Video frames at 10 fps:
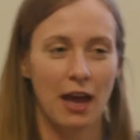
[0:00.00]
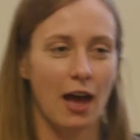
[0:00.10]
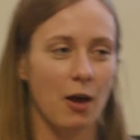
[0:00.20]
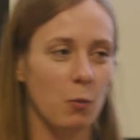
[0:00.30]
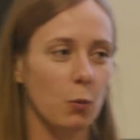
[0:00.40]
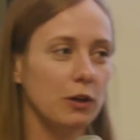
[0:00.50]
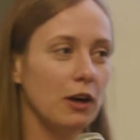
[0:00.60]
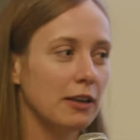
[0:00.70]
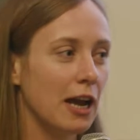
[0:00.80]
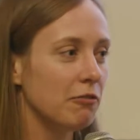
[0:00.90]
Um, we
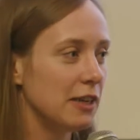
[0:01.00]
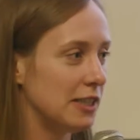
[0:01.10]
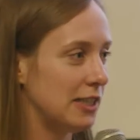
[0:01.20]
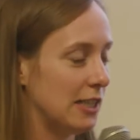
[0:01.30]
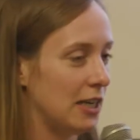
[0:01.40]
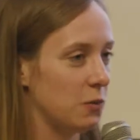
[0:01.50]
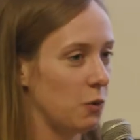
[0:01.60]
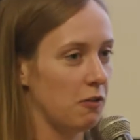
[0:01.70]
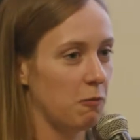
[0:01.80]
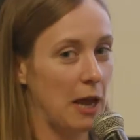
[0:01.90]
are now registered
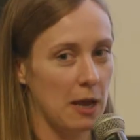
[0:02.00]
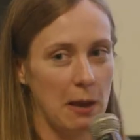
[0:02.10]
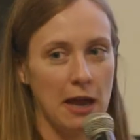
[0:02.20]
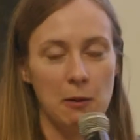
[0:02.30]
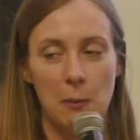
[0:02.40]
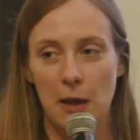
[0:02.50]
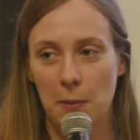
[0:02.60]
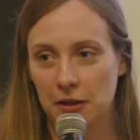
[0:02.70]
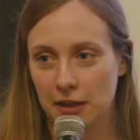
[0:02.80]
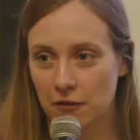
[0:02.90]
with PayPal and
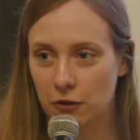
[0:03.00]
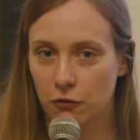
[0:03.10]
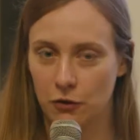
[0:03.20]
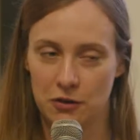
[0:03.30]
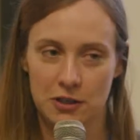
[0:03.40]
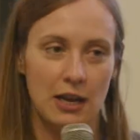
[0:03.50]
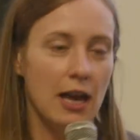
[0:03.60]
PayPal Giving Fund.